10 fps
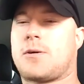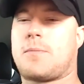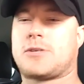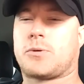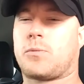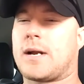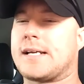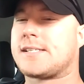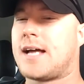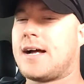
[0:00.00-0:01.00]
much with what it
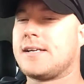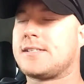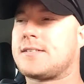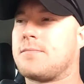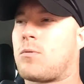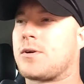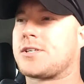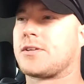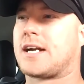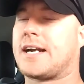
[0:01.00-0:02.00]
says, more
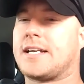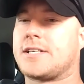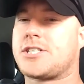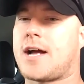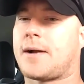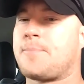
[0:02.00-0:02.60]
so than I need to check.